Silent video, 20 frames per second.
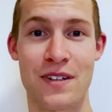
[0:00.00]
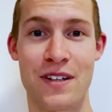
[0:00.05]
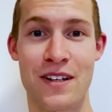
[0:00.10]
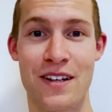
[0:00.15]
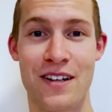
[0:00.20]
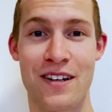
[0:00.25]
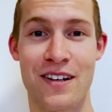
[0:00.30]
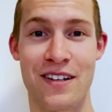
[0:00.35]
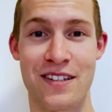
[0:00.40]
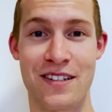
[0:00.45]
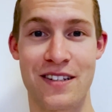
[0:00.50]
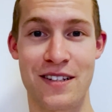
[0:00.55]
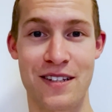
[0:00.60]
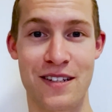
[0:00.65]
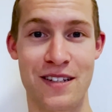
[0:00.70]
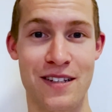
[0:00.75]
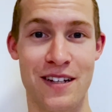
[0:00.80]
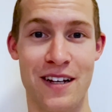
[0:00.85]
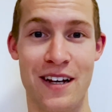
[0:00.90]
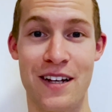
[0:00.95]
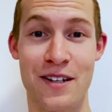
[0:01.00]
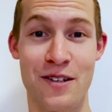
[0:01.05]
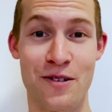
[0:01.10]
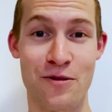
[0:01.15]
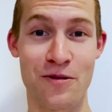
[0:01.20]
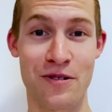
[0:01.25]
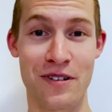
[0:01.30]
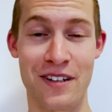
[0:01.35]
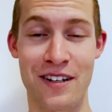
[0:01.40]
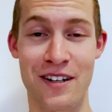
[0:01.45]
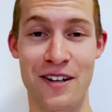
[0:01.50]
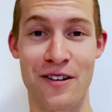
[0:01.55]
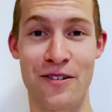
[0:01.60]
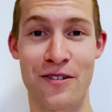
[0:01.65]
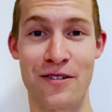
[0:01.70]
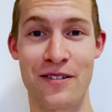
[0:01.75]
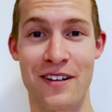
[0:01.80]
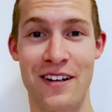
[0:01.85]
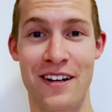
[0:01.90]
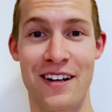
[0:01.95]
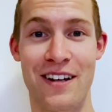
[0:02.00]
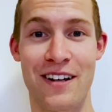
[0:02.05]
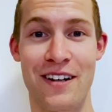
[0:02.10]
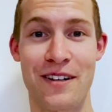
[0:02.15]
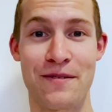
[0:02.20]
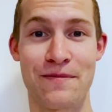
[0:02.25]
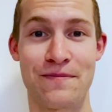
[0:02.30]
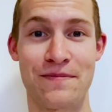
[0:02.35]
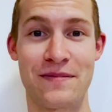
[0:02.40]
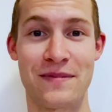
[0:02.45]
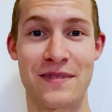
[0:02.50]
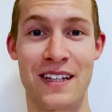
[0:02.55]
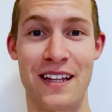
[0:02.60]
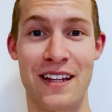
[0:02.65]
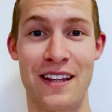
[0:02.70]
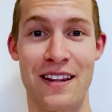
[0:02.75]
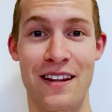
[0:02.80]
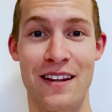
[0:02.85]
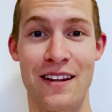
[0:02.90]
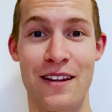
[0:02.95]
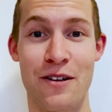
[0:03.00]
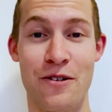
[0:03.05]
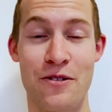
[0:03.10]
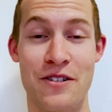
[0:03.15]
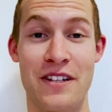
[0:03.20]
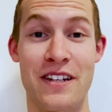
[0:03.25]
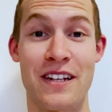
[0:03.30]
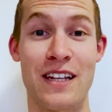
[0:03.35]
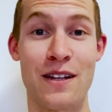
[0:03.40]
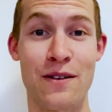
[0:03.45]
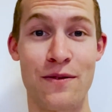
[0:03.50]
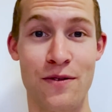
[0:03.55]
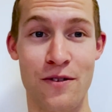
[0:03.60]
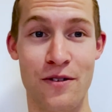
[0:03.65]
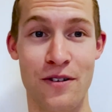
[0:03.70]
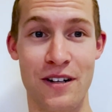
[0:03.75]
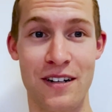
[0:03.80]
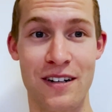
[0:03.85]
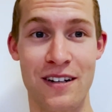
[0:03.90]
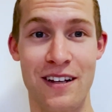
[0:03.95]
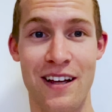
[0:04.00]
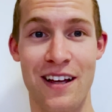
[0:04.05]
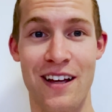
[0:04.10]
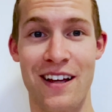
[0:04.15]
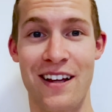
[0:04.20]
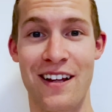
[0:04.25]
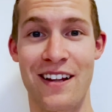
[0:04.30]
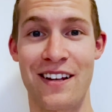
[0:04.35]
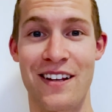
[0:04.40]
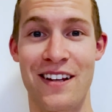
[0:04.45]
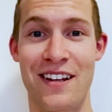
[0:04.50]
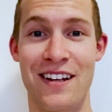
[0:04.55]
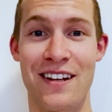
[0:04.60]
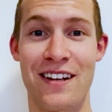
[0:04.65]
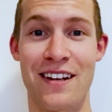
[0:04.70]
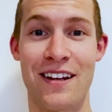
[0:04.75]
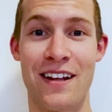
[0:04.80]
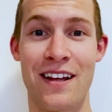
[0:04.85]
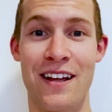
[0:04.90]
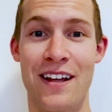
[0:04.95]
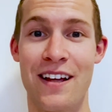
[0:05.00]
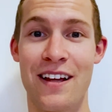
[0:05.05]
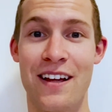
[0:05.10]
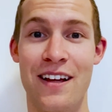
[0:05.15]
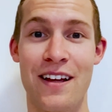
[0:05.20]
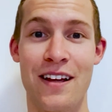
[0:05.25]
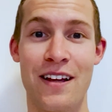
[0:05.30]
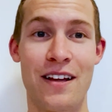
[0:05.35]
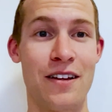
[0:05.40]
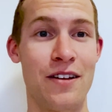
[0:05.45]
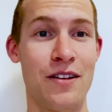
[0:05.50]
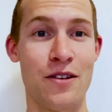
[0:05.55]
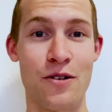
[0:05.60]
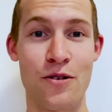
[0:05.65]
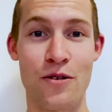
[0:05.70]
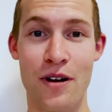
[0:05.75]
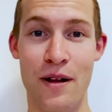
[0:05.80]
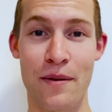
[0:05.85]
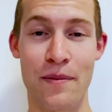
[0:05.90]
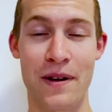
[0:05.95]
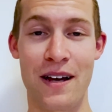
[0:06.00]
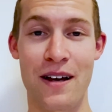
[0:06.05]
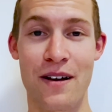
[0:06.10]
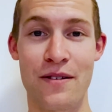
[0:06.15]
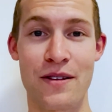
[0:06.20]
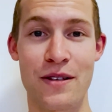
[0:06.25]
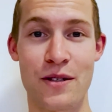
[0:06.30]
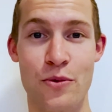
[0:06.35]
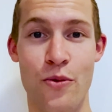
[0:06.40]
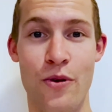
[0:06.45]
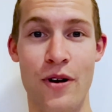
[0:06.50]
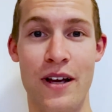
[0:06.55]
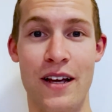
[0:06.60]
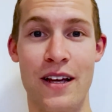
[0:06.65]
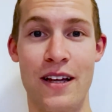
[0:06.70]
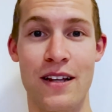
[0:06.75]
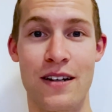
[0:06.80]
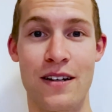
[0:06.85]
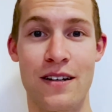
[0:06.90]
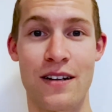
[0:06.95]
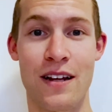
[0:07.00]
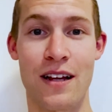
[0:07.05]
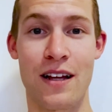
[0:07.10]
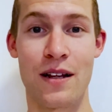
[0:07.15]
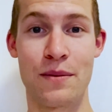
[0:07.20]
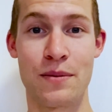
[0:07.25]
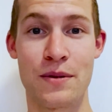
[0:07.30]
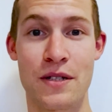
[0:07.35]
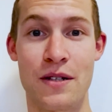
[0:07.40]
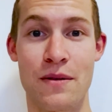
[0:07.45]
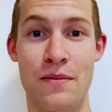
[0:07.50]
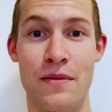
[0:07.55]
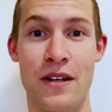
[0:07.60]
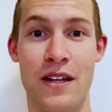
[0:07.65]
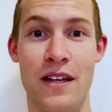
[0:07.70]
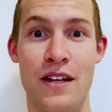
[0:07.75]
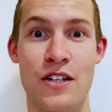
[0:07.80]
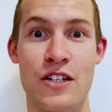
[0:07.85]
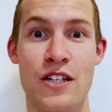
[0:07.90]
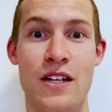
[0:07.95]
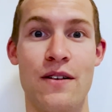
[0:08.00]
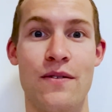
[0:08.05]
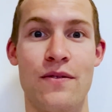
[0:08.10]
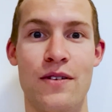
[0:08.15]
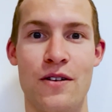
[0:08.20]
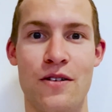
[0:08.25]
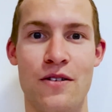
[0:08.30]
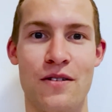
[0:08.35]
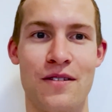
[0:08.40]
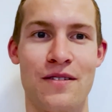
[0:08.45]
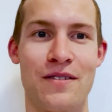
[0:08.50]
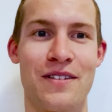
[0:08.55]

because I do really know that there's a need for it, and that you helping out this way can help somebody achieve their